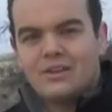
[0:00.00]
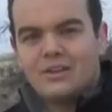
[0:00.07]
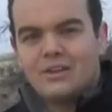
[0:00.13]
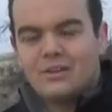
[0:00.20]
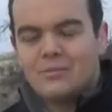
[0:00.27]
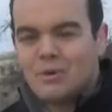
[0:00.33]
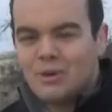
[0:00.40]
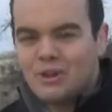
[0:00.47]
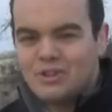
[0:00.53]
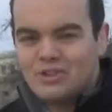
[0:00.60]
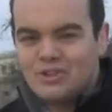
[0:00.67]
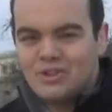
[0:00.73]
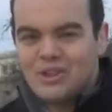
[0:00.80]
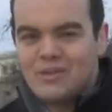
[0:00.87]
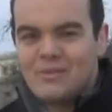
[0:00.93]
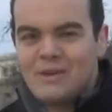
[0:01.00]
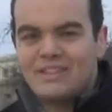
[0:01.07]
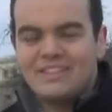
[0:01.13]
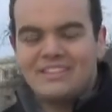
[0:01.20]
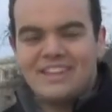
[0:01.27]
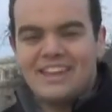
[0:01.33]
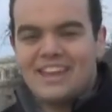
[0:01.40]
Good morning, Julie. I'm
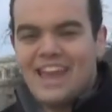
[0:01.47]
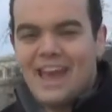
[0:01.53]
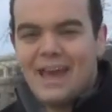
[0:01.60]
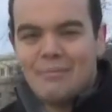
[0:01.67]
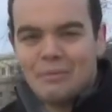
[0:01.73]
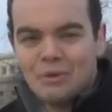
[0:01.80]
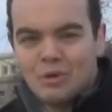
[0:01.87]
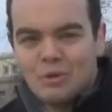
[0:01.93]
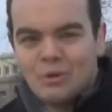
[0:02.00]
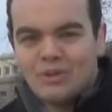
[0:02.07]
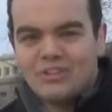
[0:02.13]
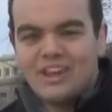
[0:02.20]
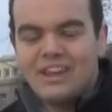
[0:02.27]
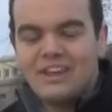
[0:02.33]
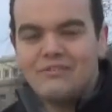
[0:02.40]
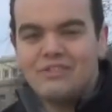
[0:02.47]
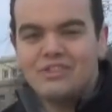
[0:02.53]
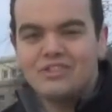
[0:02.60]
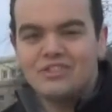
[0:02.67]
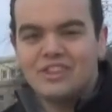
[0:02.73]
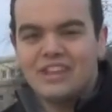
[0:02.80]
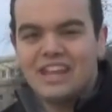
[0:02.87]
at the state capitol where state
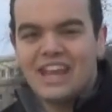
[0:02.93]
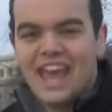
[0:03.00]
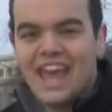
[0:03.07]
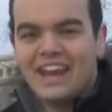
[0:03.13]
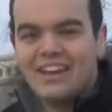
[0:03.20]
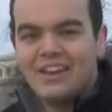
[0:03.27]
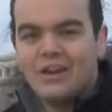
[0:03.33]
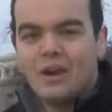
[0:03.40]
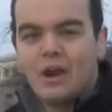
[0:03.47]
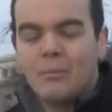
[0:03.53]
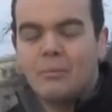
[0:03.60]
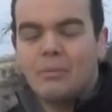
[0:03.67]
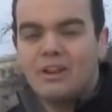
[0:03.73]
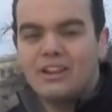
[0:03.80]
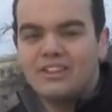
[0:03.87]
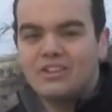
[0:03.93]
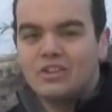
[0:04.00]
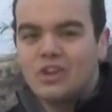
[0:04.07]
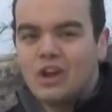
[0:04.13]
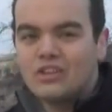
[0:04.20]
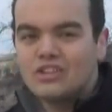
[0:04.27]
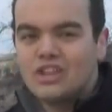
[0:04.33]
officials in CATA are planning to
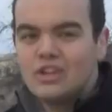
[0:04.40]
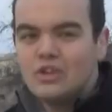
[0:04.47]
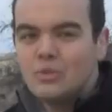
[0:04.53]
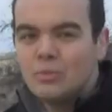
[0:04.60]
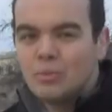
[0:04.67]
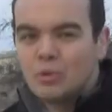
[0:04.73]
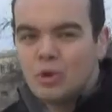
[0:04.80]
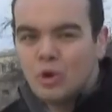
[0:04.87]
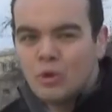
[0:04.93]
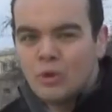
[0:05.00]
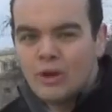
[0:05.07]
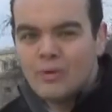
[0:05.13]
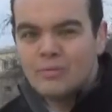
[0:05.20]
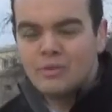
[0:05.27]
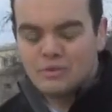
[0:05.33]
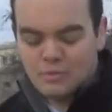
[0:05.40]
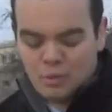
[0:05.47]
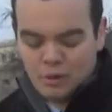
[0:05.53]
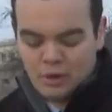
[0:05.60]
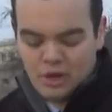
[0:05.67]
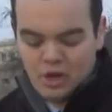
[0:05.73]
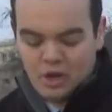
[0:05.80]
launch a new program this
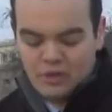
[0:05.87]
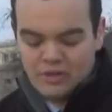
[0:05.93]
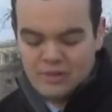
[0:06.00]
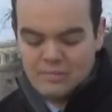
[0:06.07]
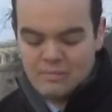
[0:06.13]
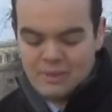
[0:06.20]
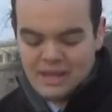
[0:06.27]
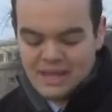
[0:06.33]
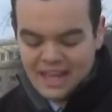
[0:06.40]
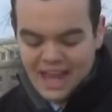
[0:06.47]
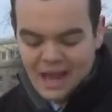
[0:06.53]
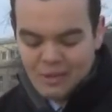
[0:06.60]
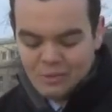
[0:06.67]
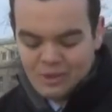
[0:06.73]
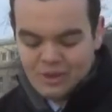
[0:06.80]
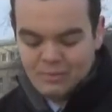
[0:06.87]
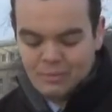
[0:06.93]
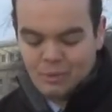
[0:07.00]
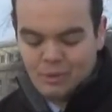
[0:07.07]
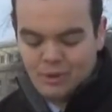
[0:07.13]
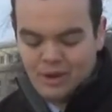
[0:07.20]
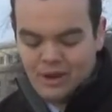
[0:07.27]
morning called the Be Counted
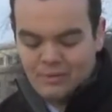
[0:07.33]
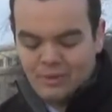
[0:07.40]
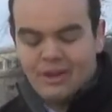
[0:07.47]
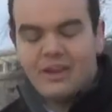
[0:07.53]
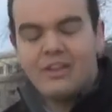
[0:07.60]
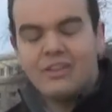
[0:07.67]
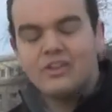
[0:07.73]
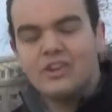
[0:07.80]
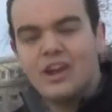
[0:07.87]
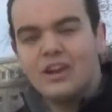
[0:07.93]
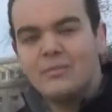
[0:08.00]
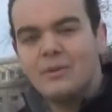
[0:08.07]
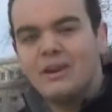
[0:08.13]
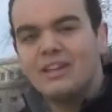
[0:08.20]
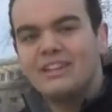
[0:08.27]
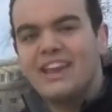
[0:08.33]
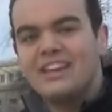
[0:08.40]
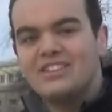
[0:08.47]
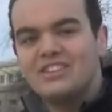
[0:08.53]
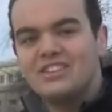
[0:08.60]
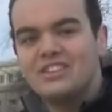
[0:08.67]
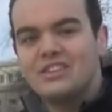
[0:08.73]
program. They're trying to bring
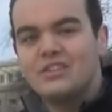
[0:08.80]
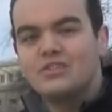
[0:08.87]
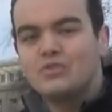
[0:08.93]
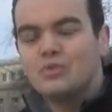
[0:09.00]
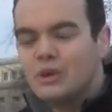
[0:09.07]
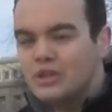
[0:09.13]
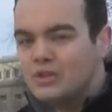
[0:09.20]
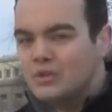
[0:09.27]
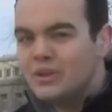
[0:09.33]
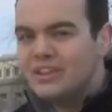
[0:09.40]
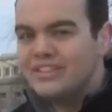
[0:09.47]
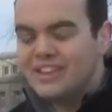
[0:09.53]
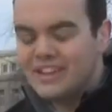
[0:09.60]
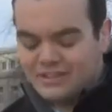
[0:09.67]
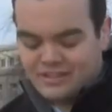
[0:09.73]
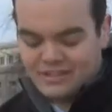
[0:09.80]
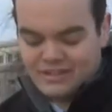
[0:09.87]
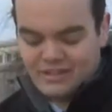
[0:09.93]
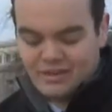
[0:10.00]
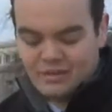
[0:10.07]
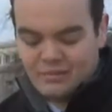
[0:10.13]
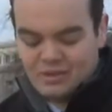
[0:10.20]
attention to the 2020 census
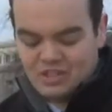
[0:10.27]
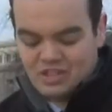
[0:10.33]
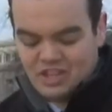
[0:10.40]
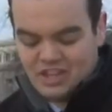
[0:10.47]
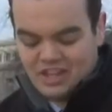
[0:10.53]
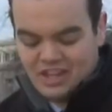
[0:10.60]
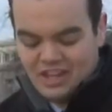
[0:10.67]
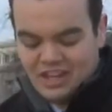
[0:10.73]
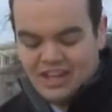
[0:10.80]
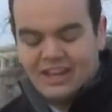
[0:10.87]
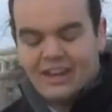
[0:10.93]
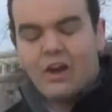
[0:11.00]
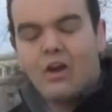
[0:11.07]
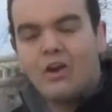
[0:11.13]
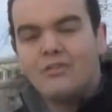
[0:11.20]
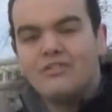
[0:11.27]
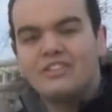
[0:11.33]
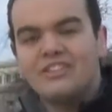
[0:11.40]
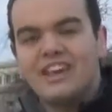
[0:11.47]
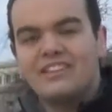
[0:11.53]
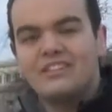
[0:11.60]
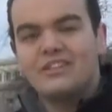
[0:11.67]
here in Michigan. Now, all of
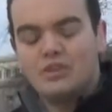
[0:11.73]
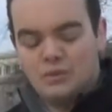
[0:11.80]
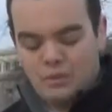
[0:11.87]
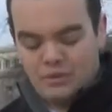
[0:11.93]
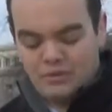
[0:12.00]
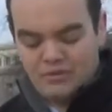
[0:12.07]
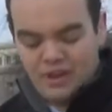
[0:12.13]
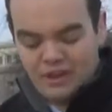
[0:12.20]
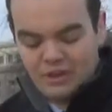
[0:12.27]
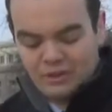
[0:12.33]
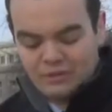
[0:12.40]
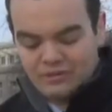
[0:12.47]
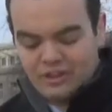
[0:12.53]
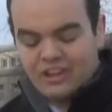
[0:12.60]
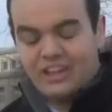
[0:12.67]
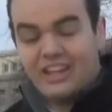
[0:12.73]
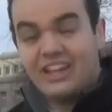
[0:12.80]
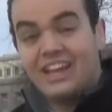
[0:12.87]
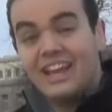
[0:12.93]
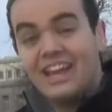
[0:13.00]
this has to do with federal funding.